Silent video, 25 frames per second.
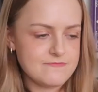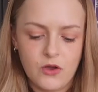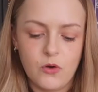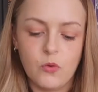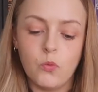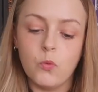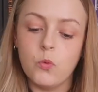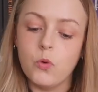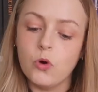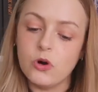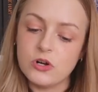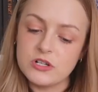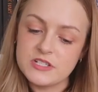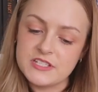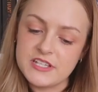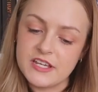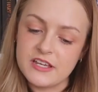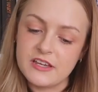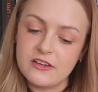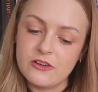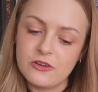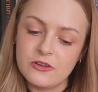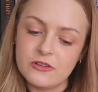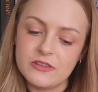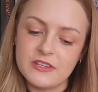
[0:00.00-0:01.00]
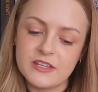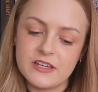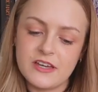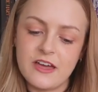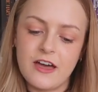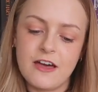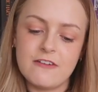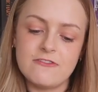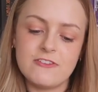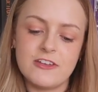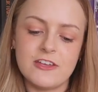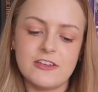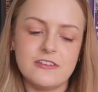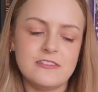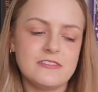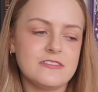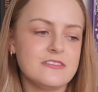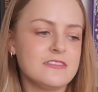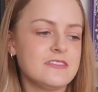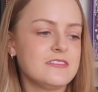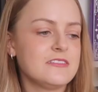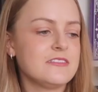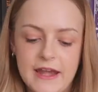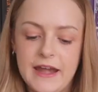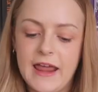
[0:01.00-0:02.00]
water on the cover,
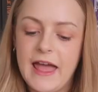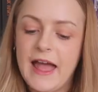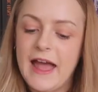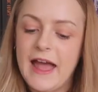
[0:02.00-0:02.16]
an